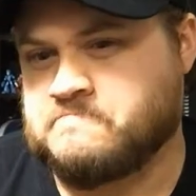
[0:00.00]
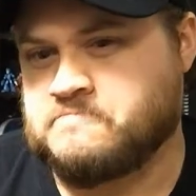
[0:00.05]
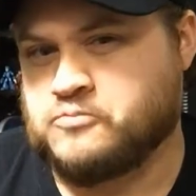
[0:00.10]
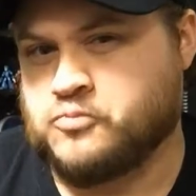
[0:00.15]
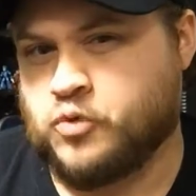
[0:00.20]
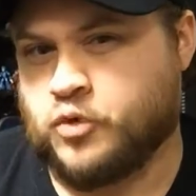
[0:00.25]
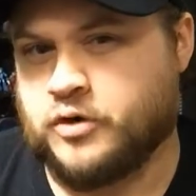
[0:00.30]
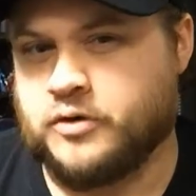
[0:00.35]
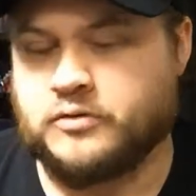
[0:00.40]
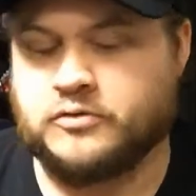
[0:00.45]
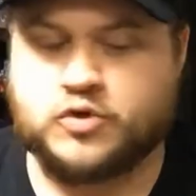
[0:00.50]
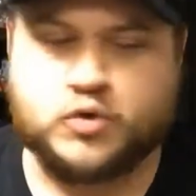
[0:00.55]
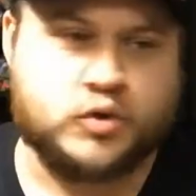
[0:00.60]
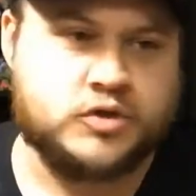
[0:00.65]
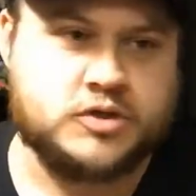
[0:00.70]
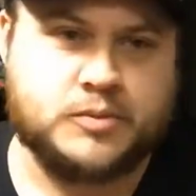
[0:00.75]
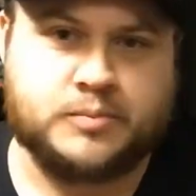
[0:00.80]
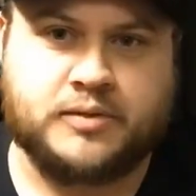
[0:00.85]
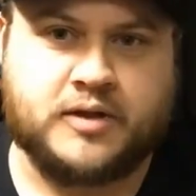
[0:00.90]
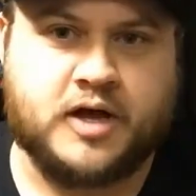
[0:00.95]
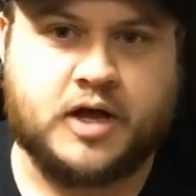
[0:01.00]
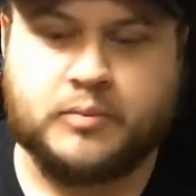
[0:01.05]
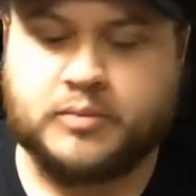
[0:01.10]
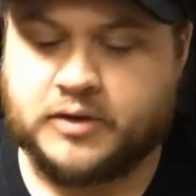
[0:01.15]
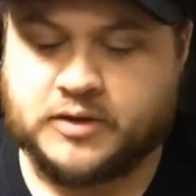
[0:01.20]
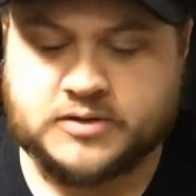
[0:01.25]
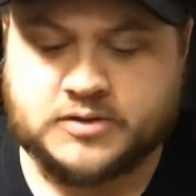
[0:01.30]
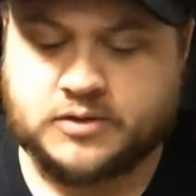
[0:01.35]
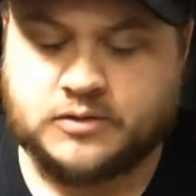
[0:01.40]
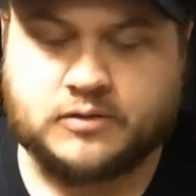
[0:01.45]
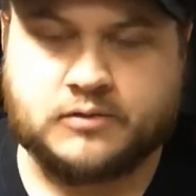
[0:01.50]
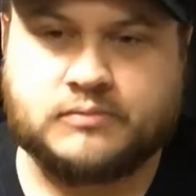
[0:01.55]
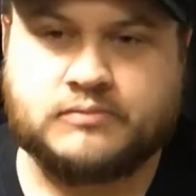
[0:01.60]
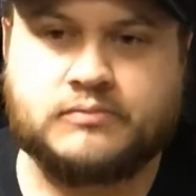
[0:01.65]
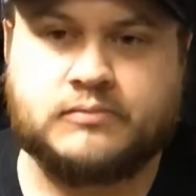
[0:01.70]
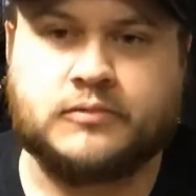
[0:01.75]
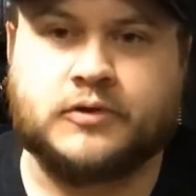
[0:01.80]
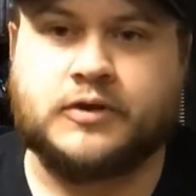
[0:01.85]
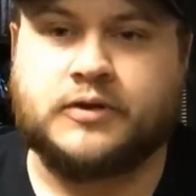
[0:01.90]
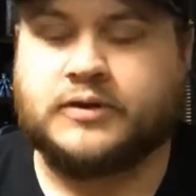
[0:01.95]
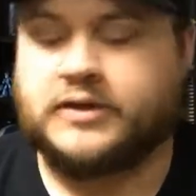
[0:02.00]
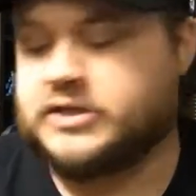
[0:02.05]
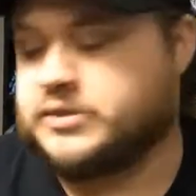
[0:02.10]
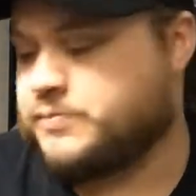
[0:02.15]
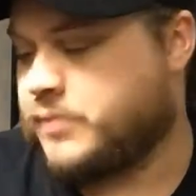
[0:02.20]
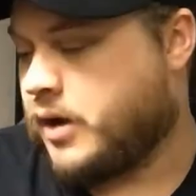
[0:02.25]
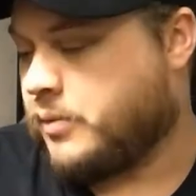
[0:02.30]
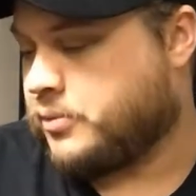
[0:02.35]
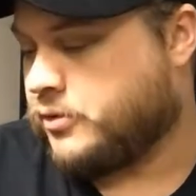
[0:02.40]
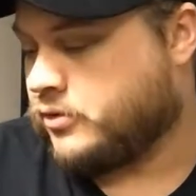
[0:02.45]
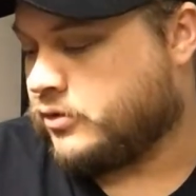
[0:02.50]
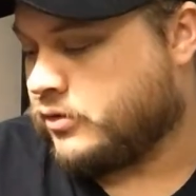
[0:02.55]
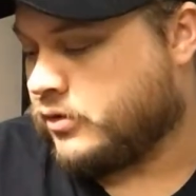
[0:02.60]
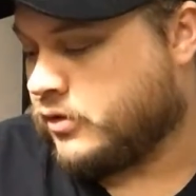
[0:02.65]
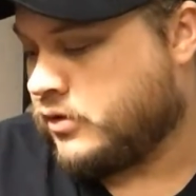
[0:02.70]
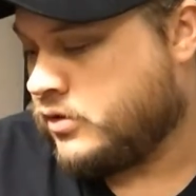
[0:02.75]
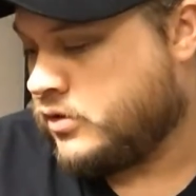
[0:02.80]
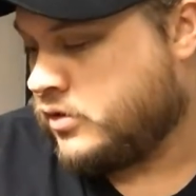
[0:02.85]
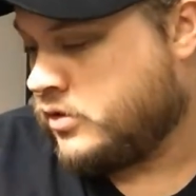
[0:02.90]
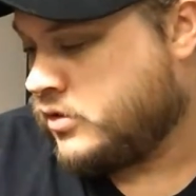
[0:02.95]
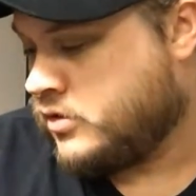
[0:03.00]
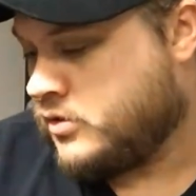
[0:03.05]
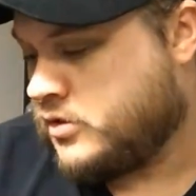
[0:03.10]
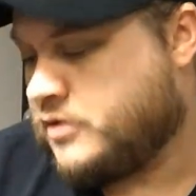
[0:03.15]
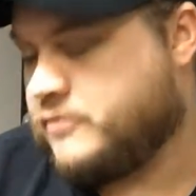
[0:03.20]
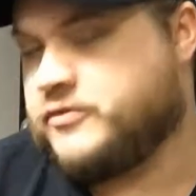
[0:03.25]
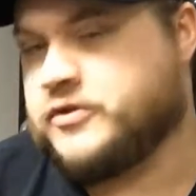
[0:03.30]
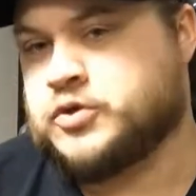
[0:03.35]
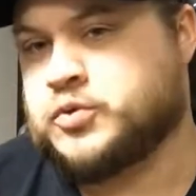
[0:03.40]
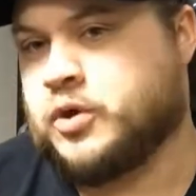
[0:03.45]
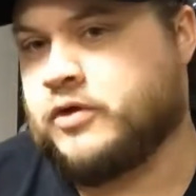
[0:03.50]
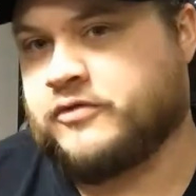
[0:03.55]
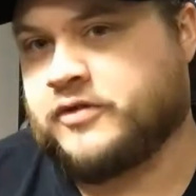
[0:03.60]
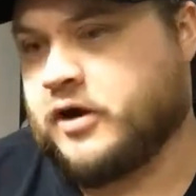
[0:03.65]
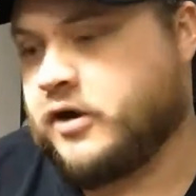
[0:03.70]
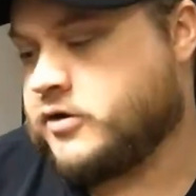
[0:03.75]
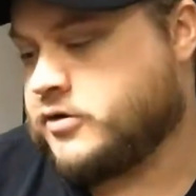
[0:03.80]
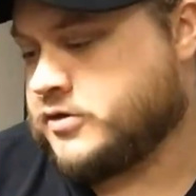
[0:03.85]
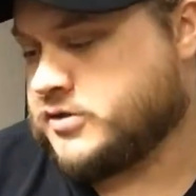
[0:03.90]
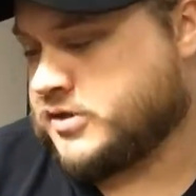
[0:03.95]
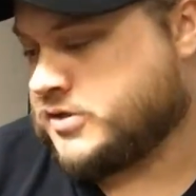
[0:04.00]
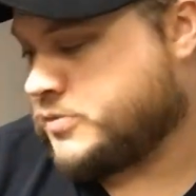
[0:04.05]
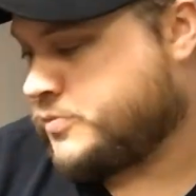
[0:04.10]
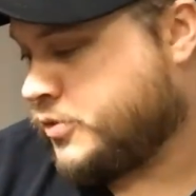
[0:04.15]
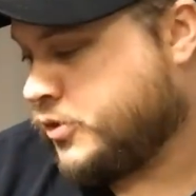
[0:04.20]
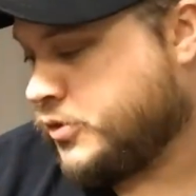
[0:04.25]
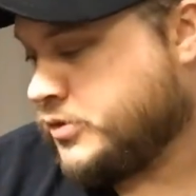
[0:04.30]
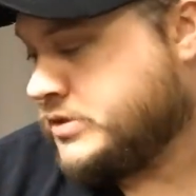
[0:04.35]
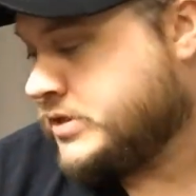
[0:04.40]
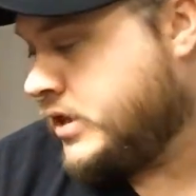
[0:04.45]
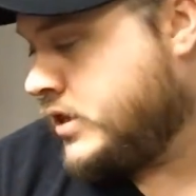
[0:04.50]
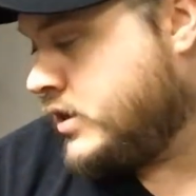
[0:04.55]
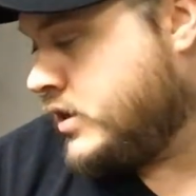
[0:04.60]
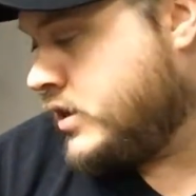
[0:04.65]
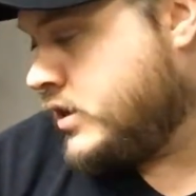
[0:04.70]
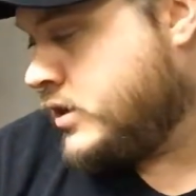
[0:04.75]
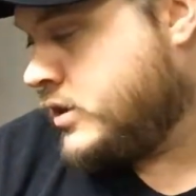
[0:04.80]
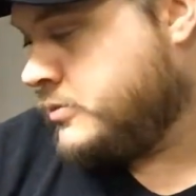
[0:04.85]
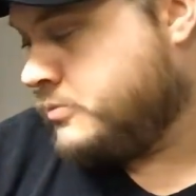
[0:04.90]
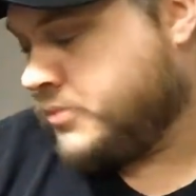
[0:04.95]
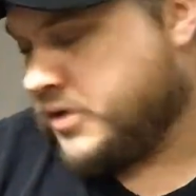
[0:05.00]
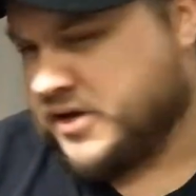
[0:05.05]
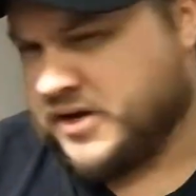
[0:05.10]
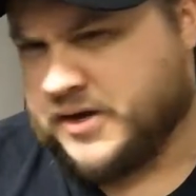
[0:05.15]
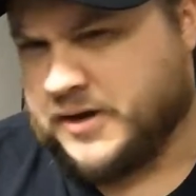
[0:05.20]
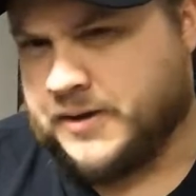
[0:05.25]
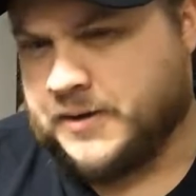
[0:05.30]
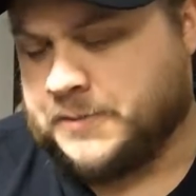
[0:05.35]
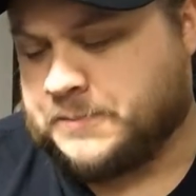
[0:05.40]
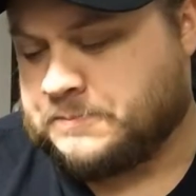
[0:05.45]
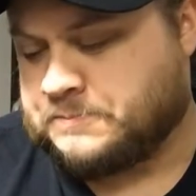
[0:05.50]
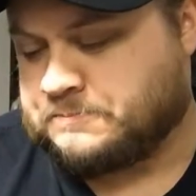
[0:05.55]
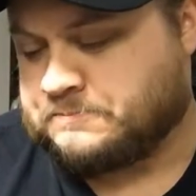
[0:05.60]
were in short supply because they're the least popular of the 12 characters, I suppose. But